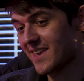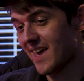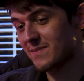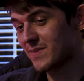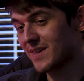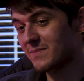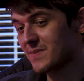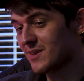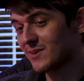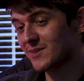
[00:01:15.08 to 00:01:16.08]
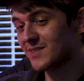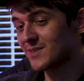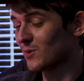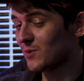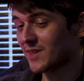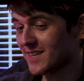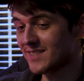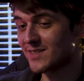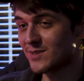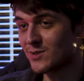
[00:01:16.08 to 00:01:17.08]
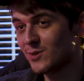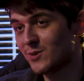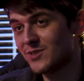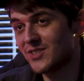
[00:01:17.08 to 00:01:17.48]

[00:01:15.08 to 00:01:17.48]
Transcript: came in because all the kids at school